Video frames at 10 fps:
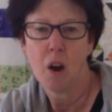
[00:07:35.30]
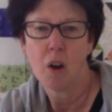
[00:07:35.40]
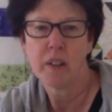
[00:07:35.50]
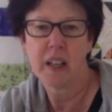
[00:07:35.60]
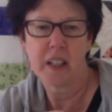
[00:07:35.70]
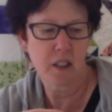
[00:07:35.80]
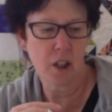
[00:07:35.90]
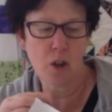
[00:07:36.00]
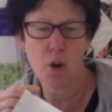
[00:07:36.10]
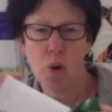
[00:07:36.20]

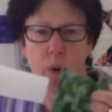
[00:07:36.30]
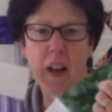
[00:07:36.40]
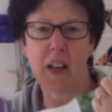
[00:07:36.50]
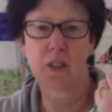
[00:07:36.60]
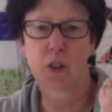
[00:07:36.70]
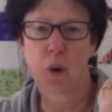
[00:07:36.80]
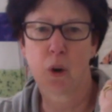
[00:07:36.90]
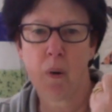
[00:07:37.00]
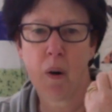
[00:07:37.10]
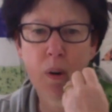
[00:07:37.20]
Nancy, who has
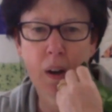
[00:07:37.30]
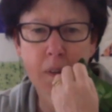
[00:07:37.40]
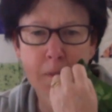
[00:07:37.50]
corona?